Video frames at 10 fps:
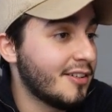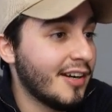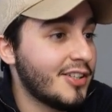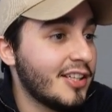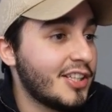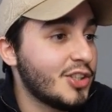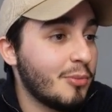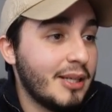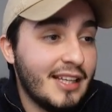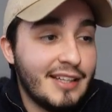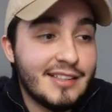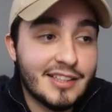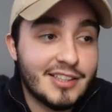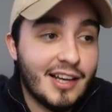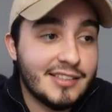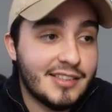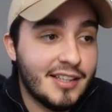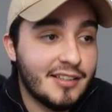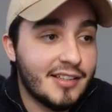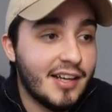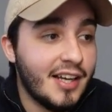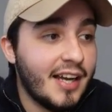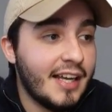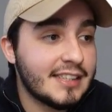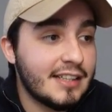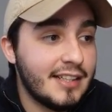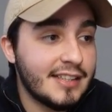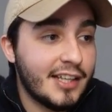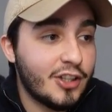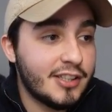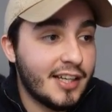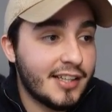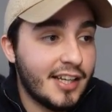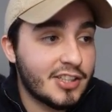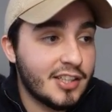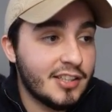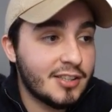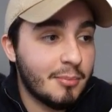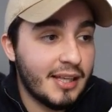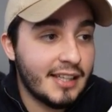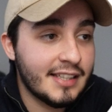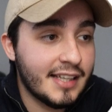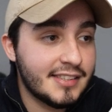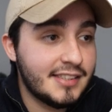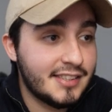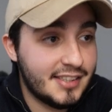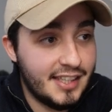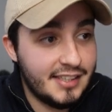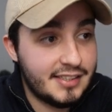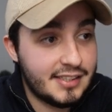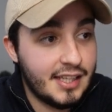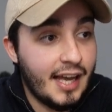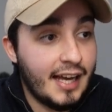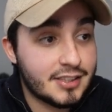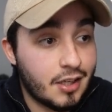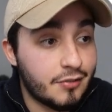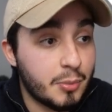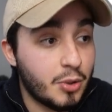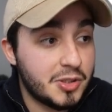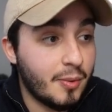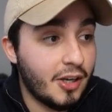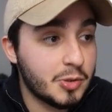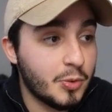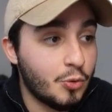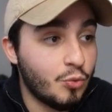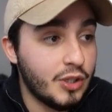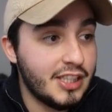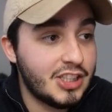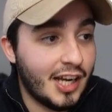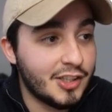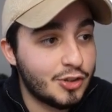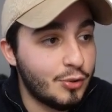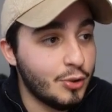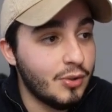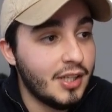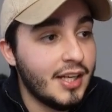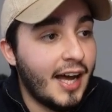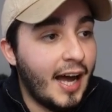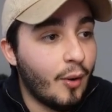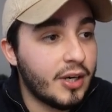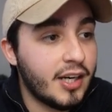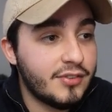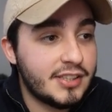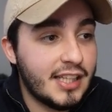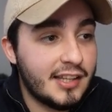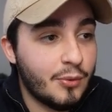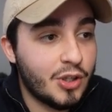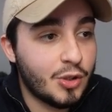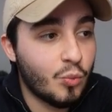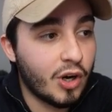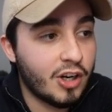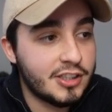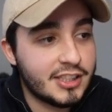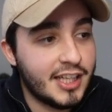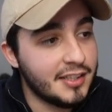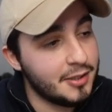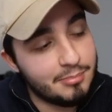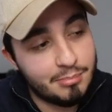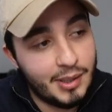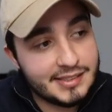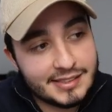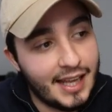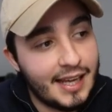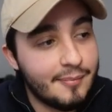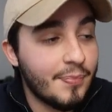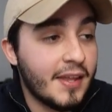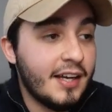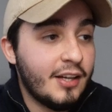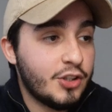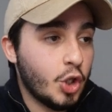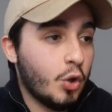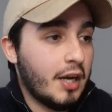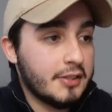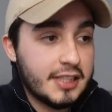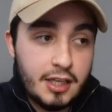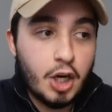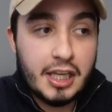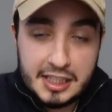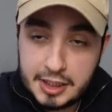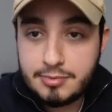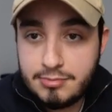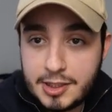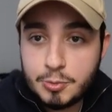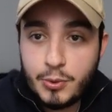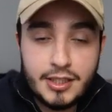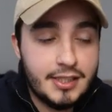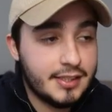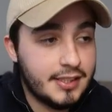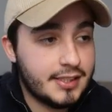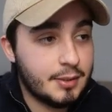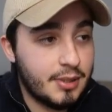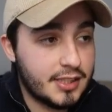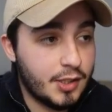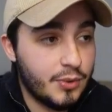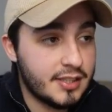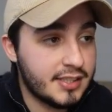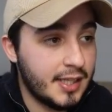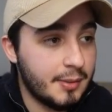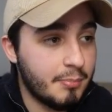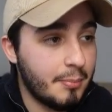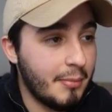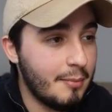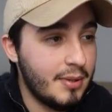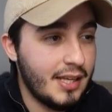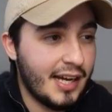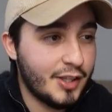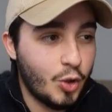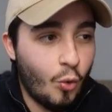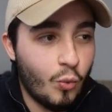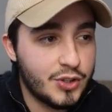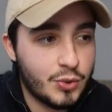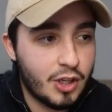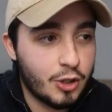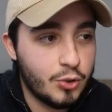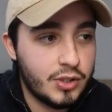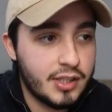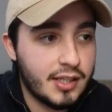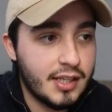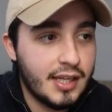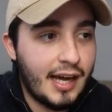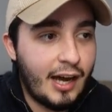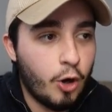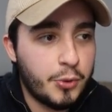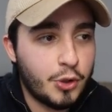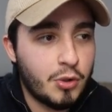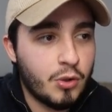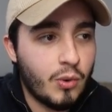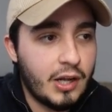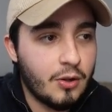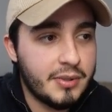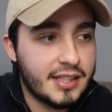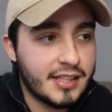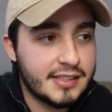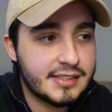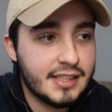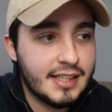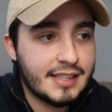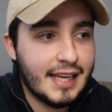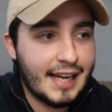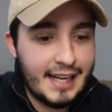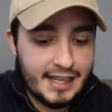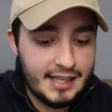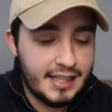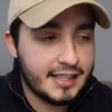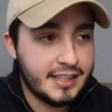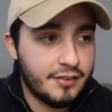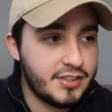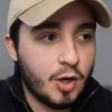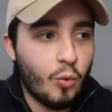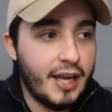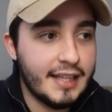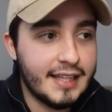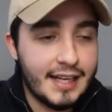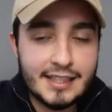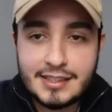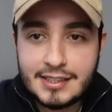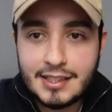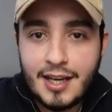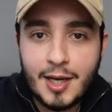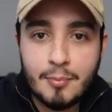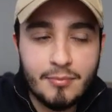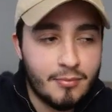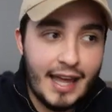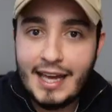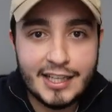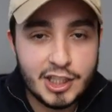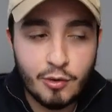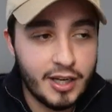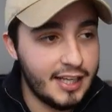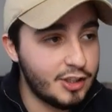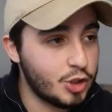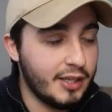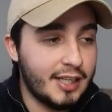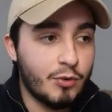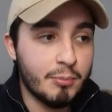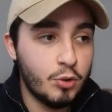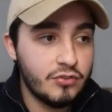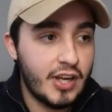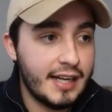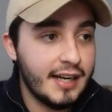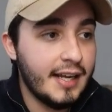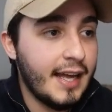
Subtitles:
Congratulations on maintaining such a high standard. It's clear that your dedication to making guest stays as comfortable as possible really shines through. I wonder if there's anything we could work on together. Best Dan." So I was like, okay, this is pretty decent. This is a message that we can send, but maybe I don't want to include the "I hope you're doing well" because that kind of gives it away that it's AI generated. So I can remove that.